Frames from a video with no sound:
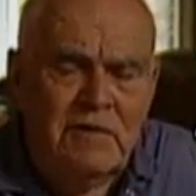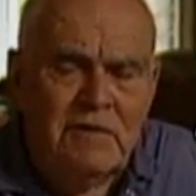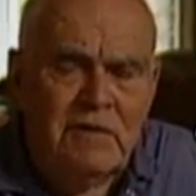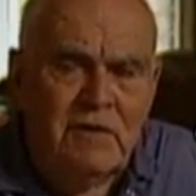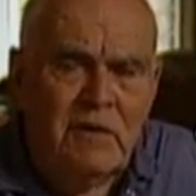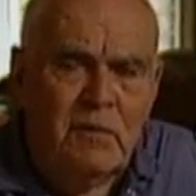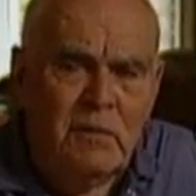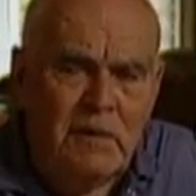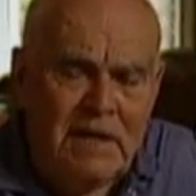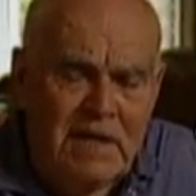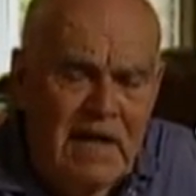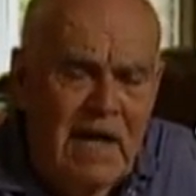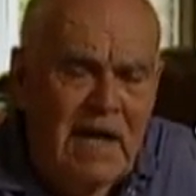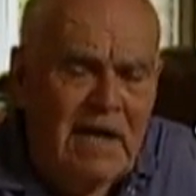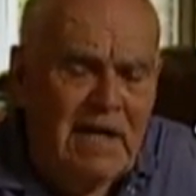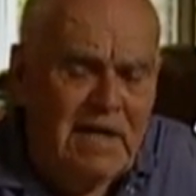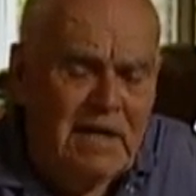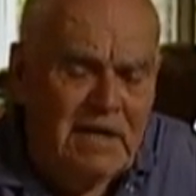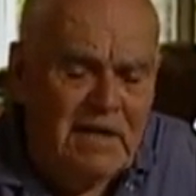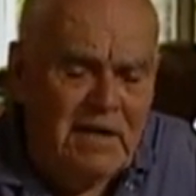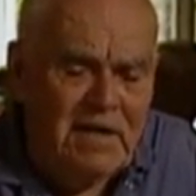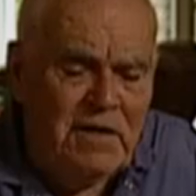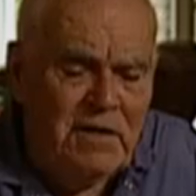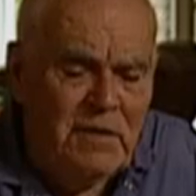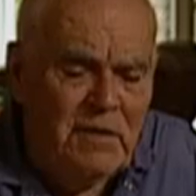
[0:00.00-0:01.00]
So we got
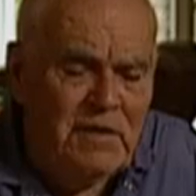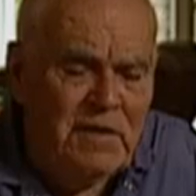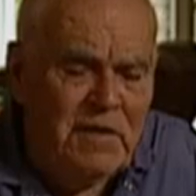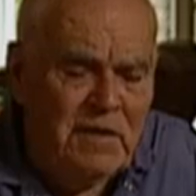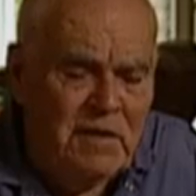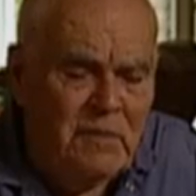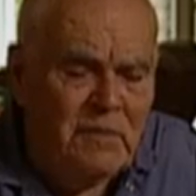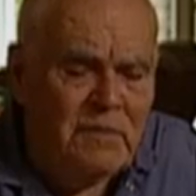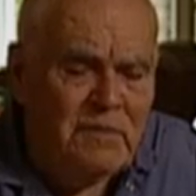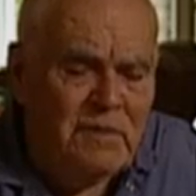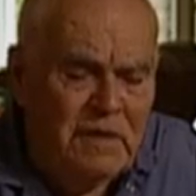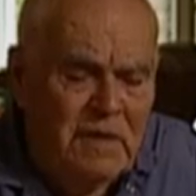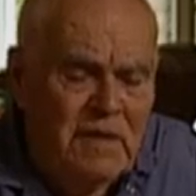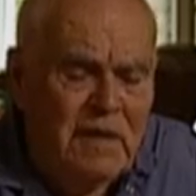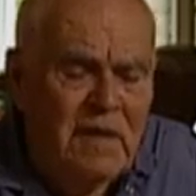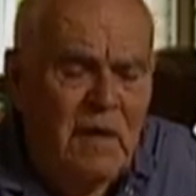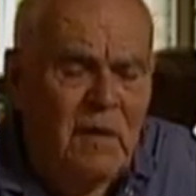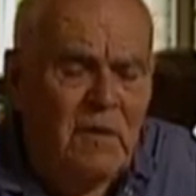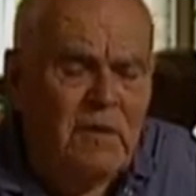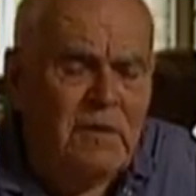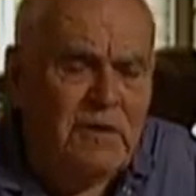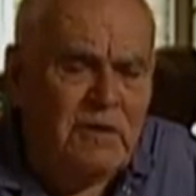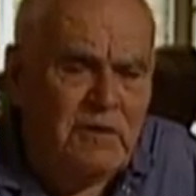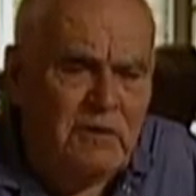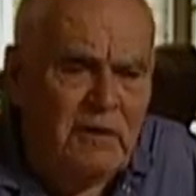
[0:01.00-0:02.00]
in the union on
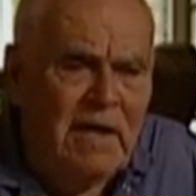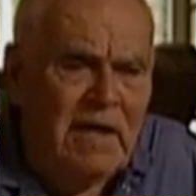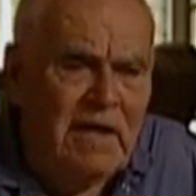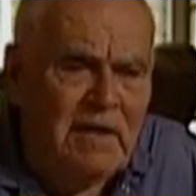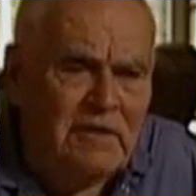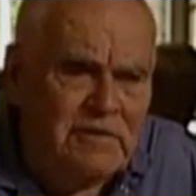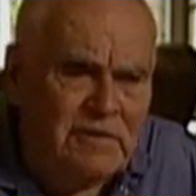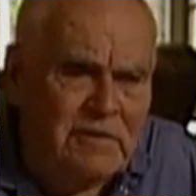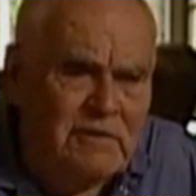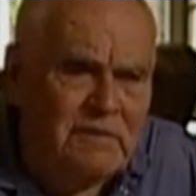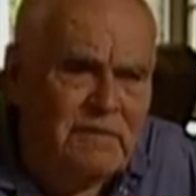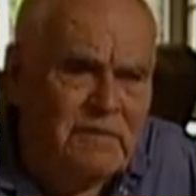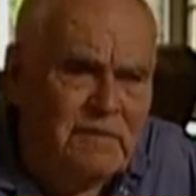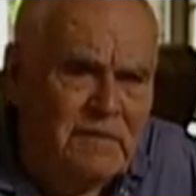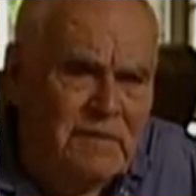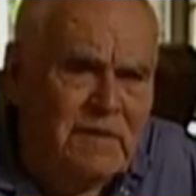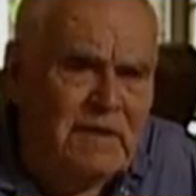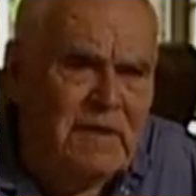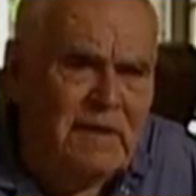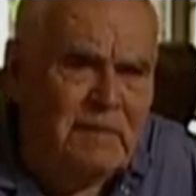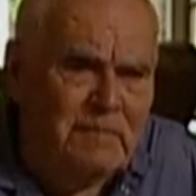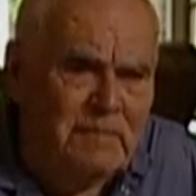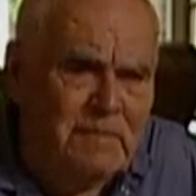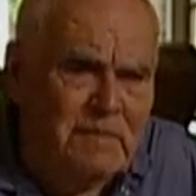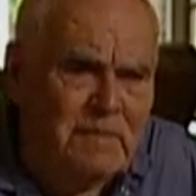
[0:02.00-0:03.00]
on the grounds of
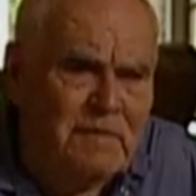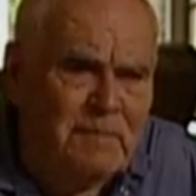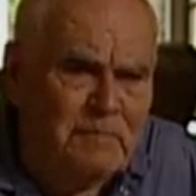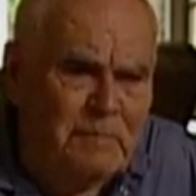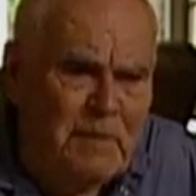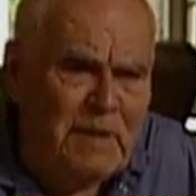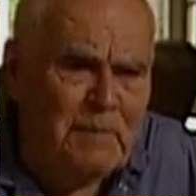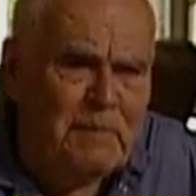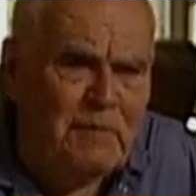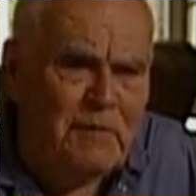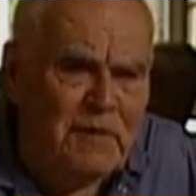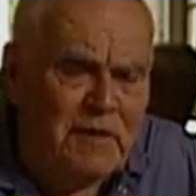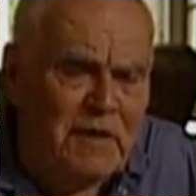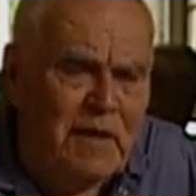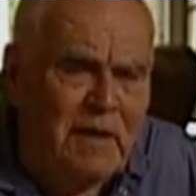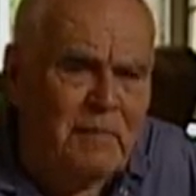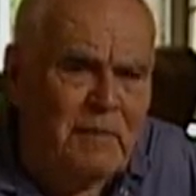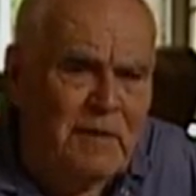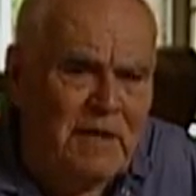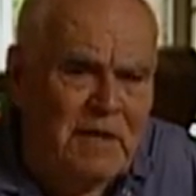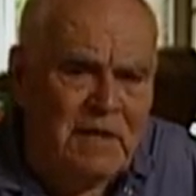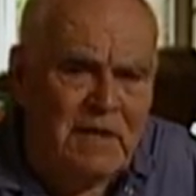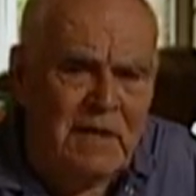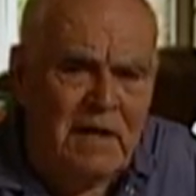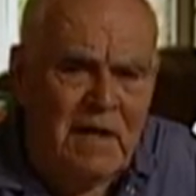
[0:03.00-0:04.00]
them people
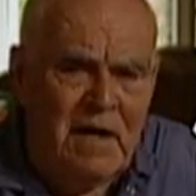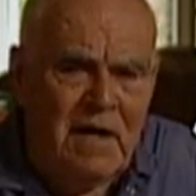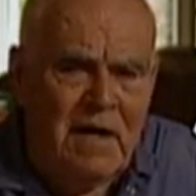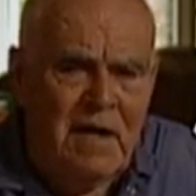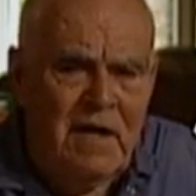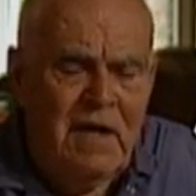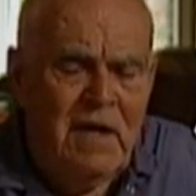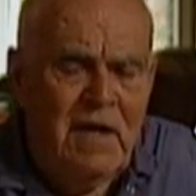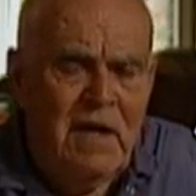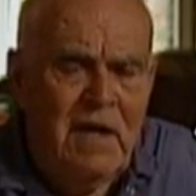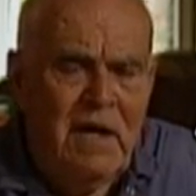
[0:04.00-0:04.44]
coming in there.